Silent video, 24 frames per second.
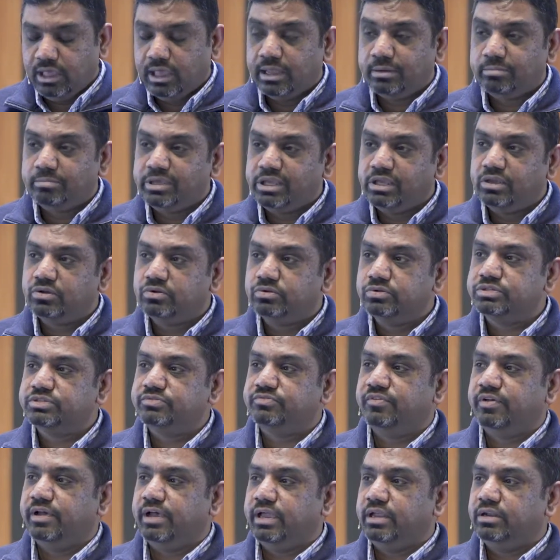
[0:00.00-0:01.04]
And being
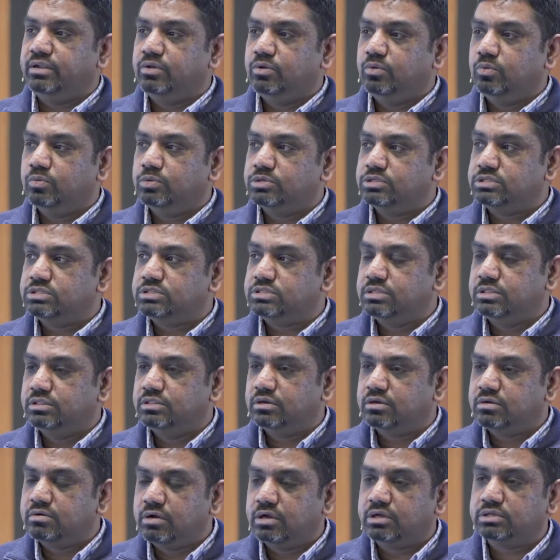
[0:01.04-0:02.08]
crucified was
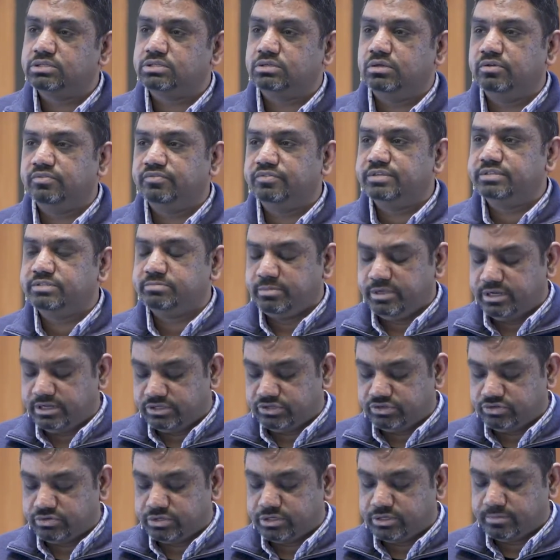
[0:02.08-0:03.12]
the crux of his
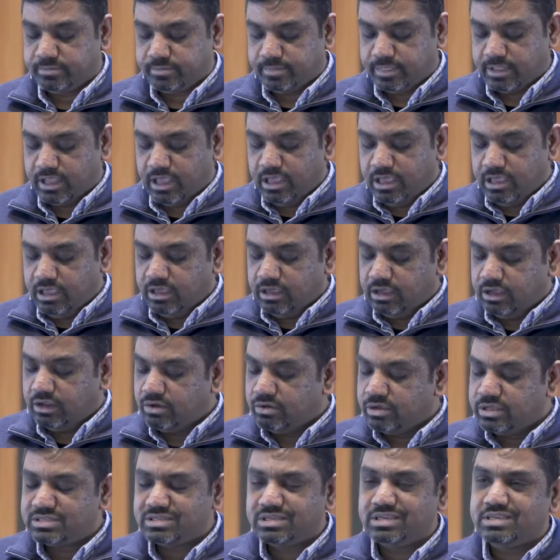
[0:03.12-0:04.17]
ministry. You know,
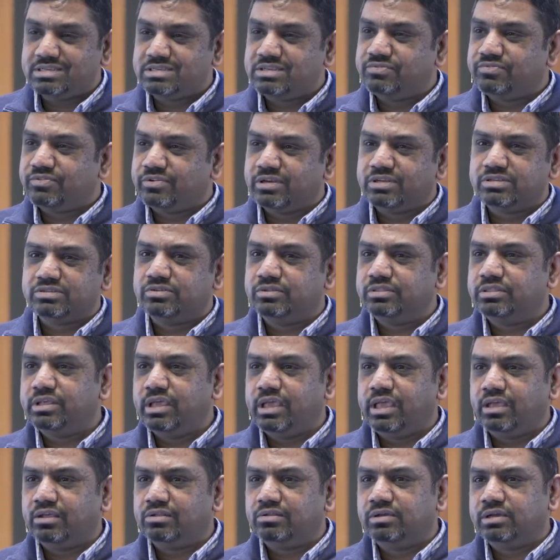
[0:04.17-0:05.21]
it's easy for us to
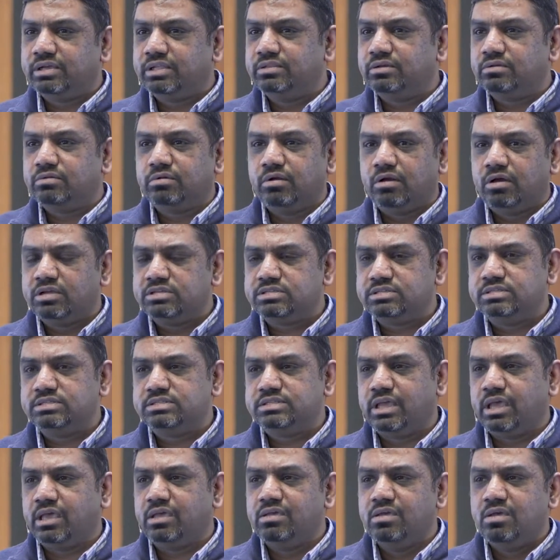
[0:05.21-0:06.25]
think, look at the cross and
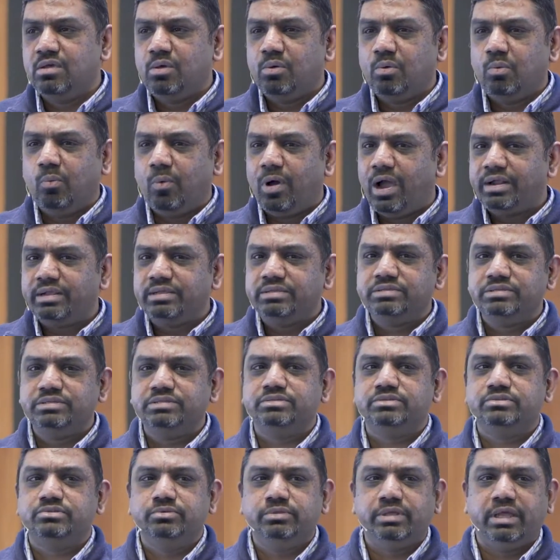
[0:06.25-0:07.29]
say, why did
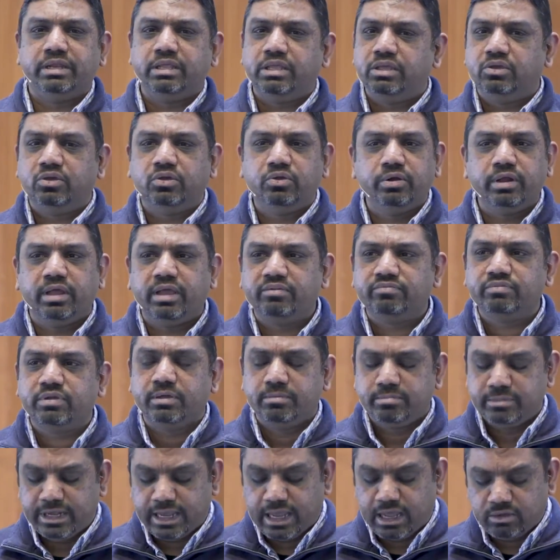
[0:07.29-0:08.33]
Jesus do that? He could have
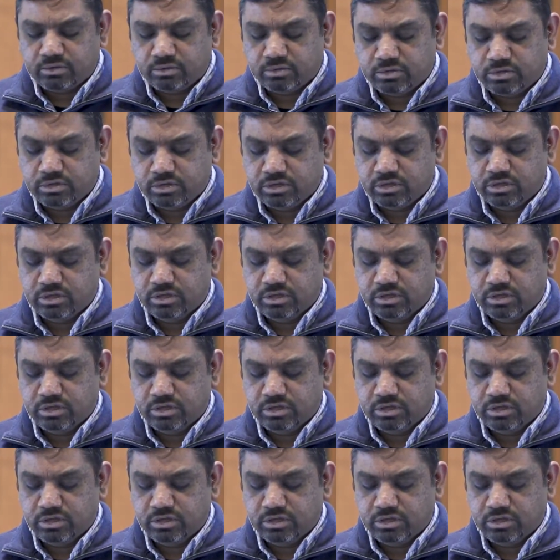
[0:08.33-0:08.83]
come down.